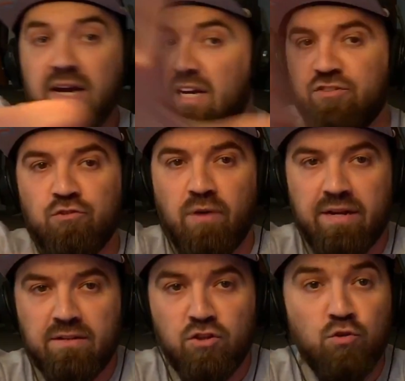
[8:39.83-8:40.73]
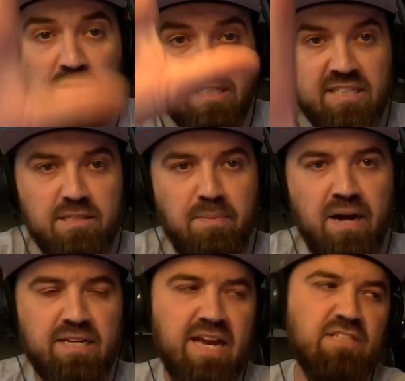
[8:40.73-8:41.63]
It's great. 360
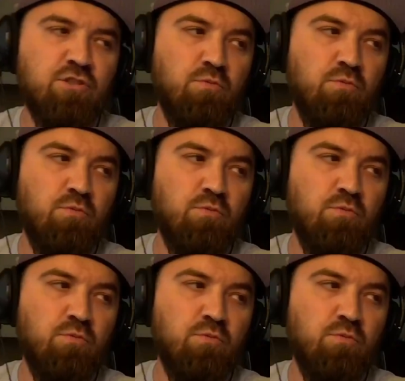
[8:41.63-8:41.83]
podcast.